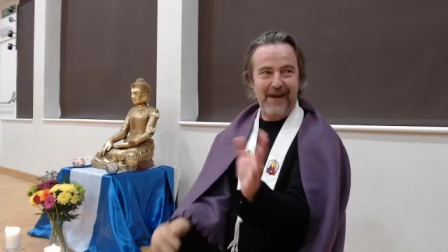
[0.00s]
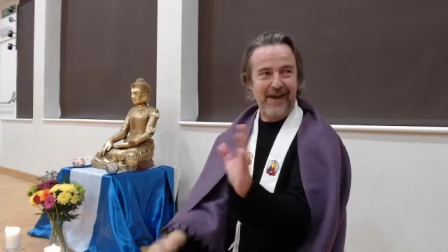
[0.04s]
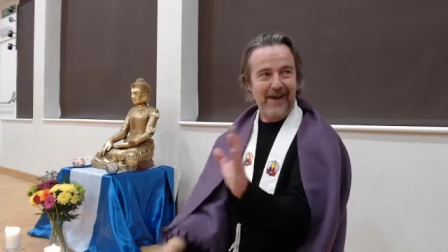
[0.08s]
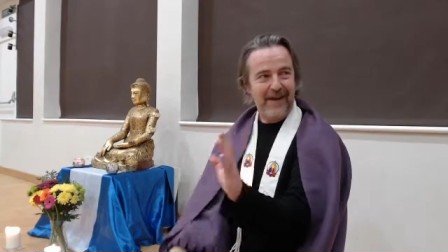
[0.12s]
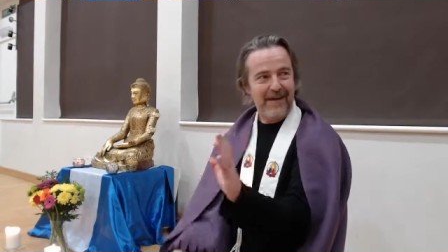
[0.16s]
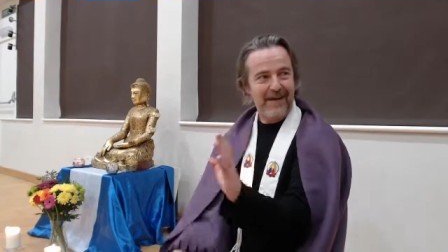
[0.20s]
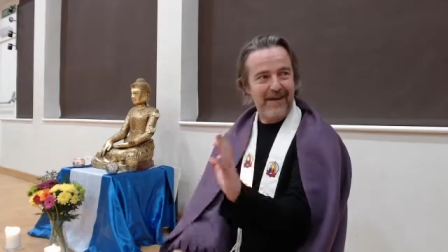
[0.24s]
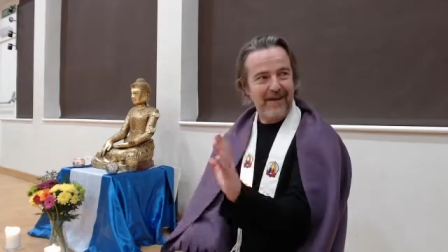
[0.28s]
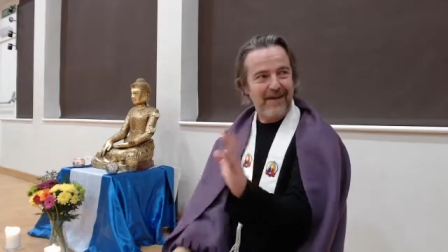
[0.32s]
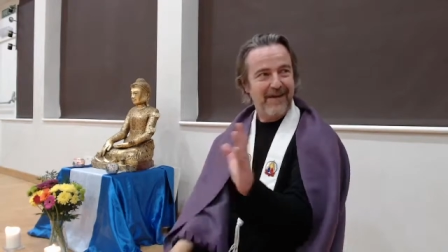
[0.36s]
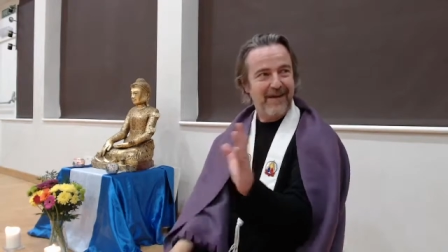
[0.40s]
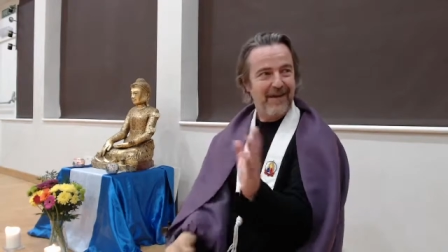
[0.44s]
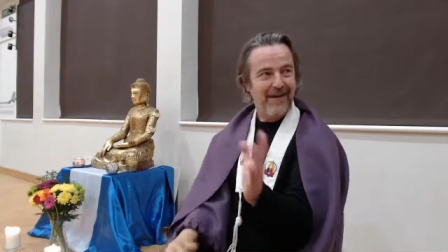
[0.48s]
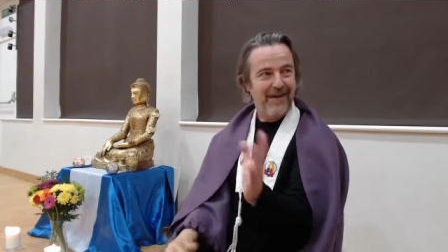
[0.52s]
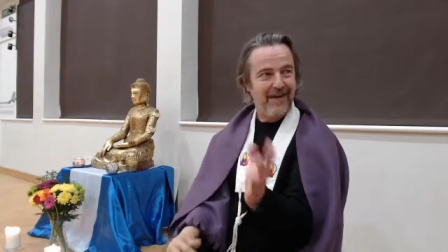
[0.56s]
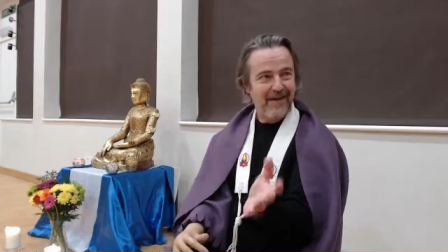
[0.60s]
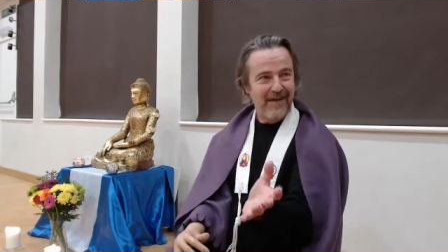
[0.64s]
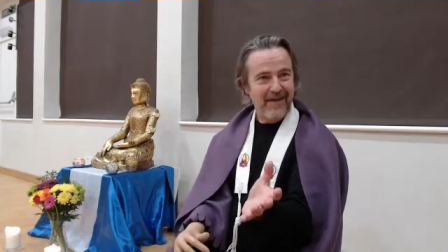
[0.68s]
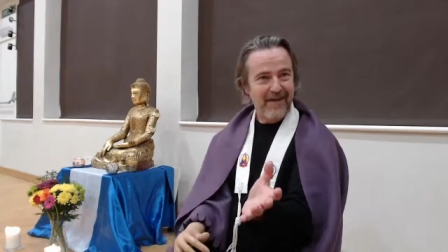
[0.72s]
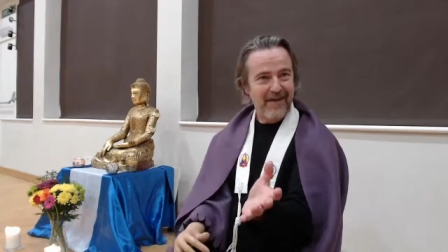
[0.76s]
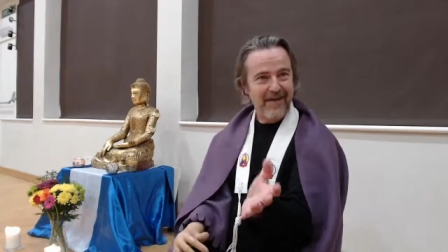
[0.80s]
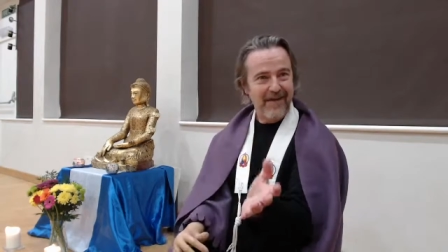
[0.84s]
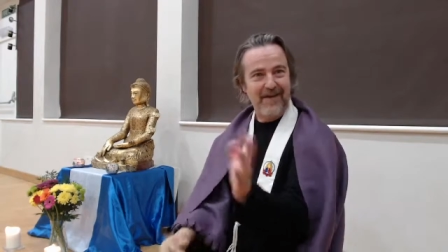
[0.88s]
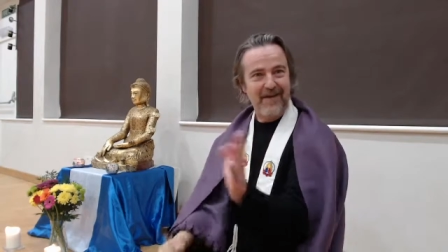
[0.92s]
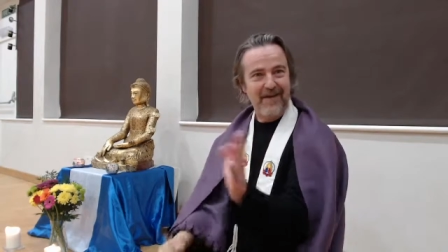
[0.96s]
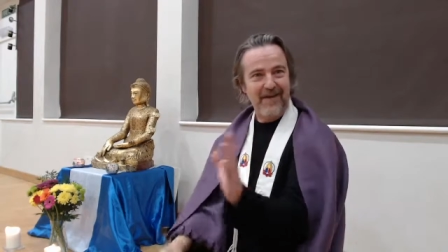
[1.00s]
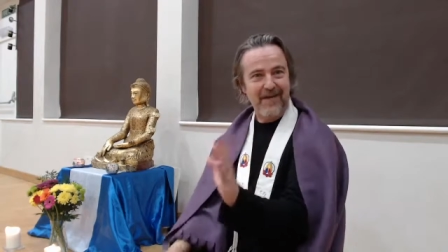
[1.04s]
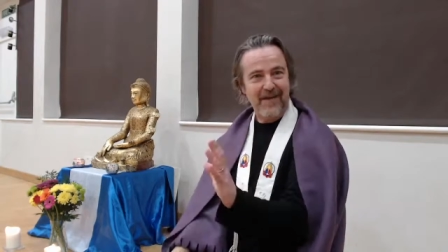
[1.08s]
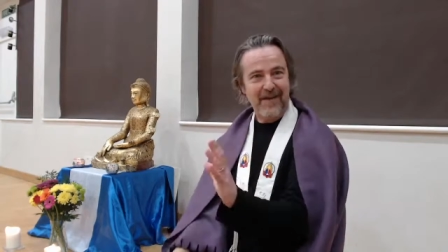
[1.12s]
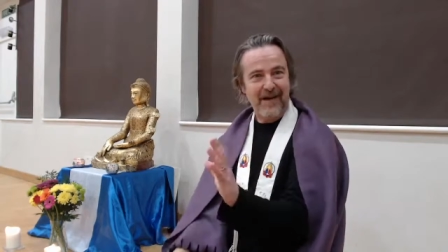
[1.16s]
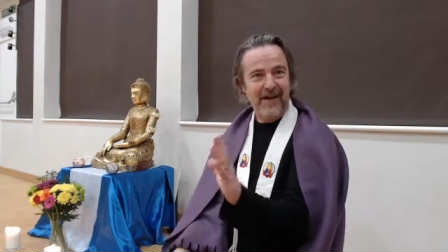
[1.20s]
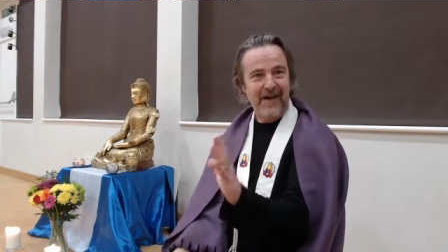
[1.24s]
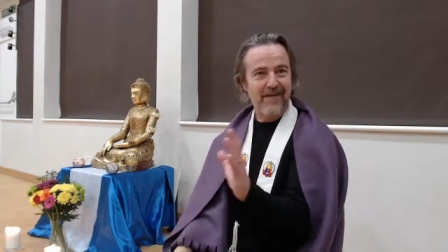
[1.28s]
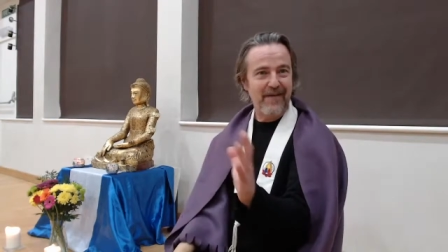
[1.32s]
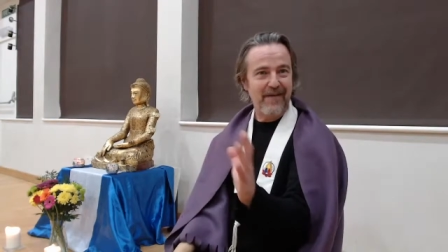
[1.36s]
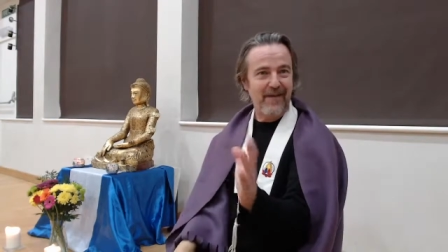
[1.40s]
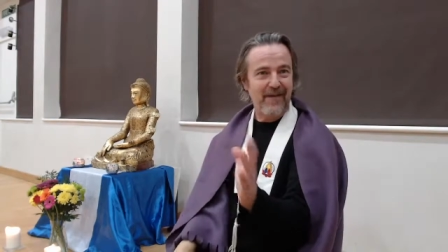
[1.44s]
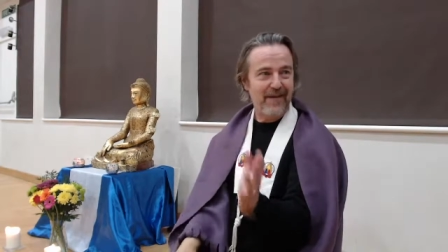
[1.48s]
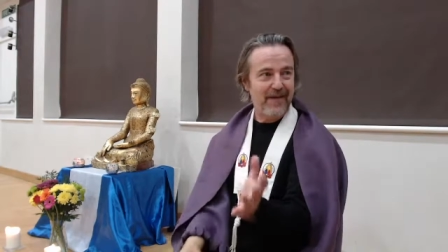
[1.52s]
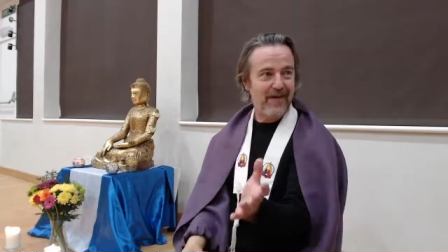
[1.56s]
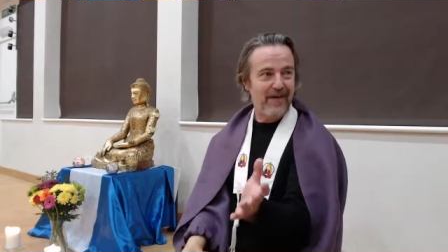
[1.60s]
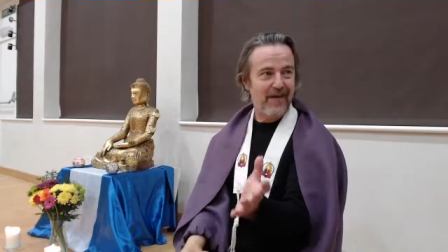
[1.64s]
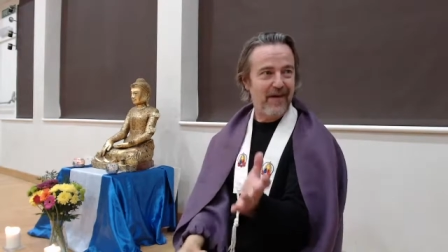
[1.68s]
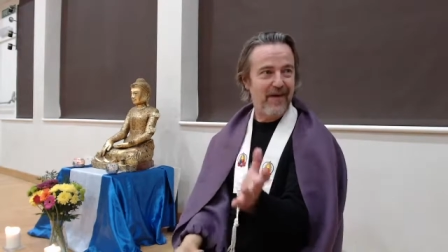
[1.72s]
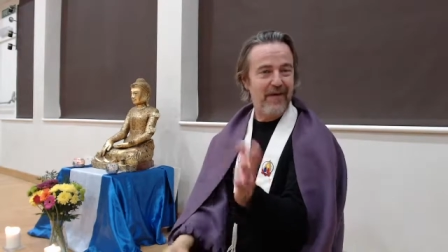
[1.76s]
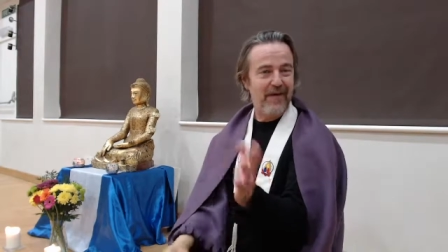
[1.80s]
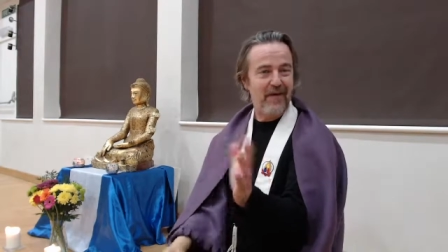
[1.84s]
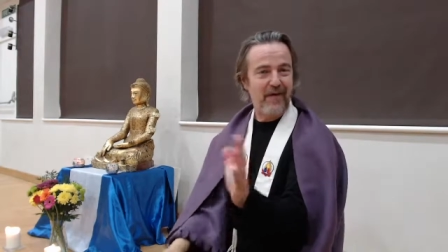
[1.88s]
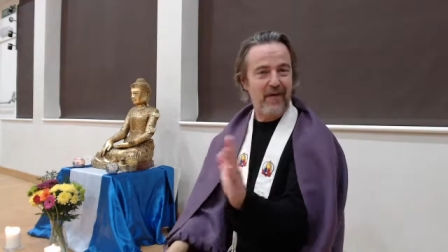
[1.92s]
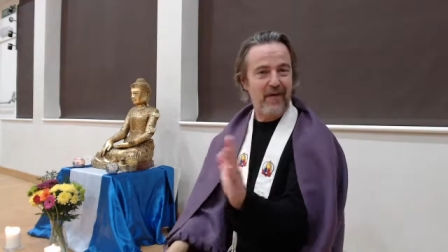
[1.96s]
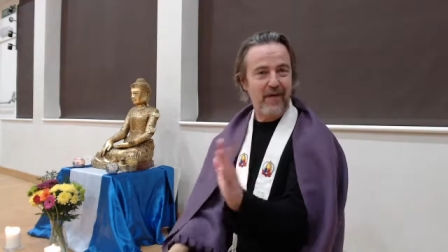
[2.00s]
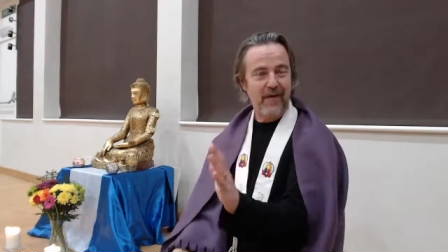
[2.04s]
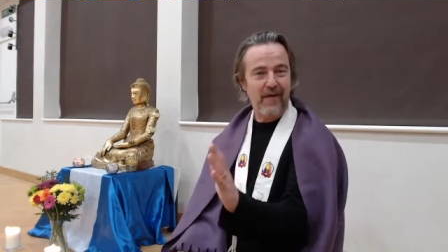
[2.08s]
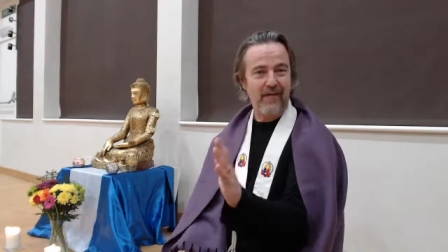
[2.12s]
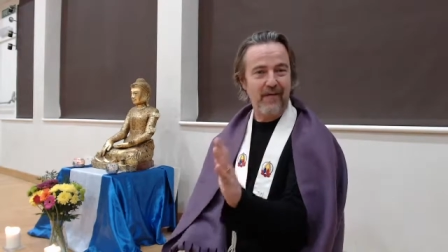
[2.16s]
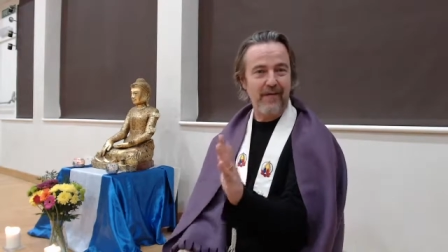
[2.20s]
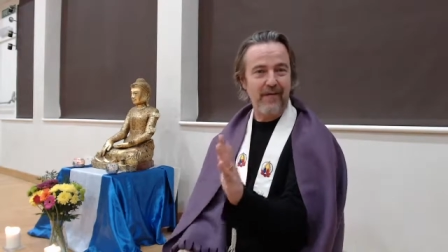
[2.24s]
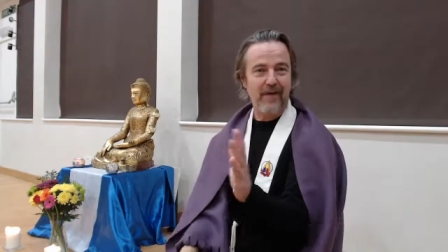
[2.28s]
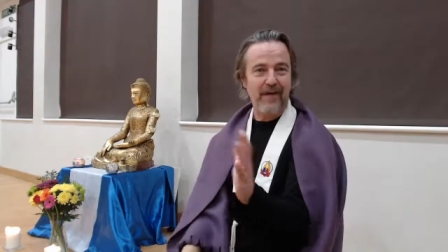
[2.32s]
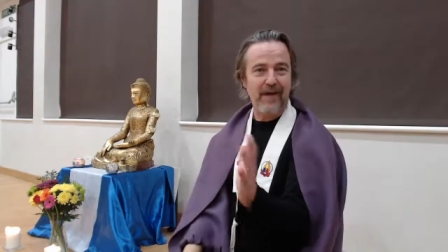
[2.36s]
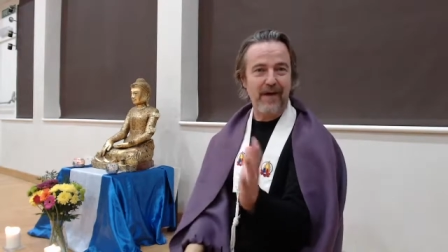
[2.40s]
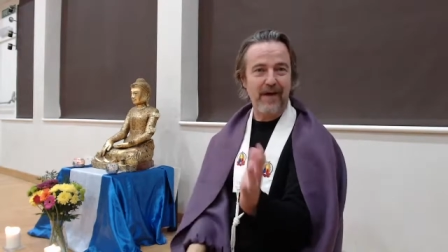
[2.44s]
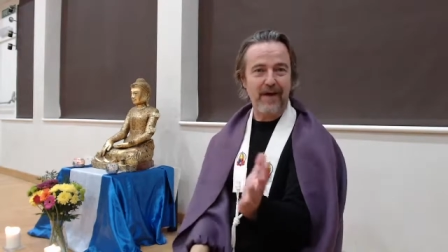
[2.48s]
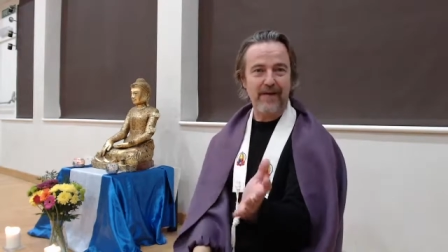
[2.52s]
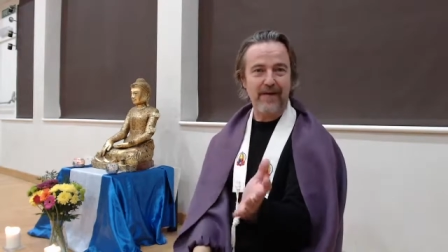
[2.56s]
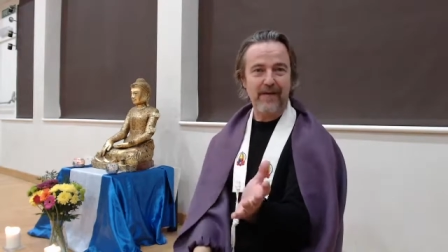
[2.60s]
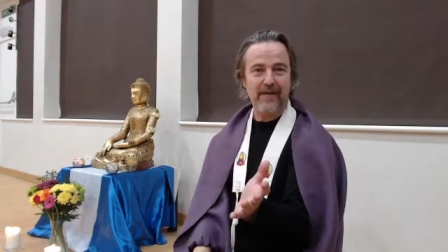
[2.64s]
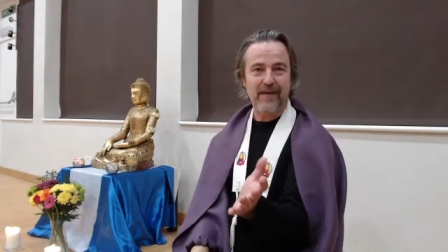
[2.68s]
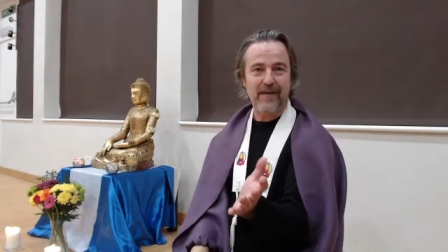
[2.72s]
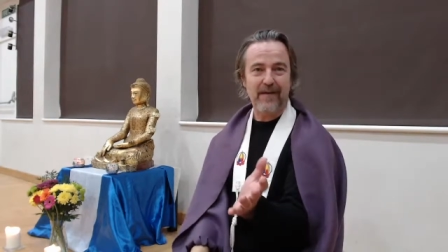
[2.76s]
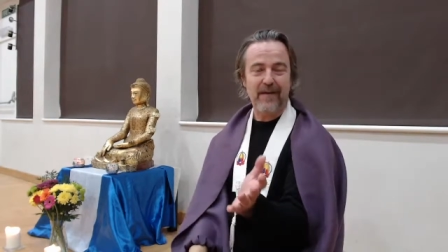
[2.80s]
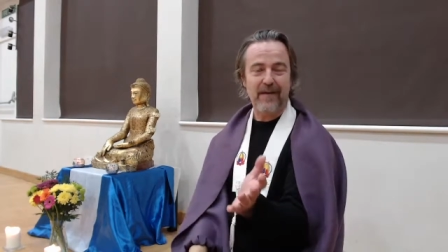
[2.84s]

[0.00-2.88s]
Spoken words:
it. So there's this kind of internal conflict.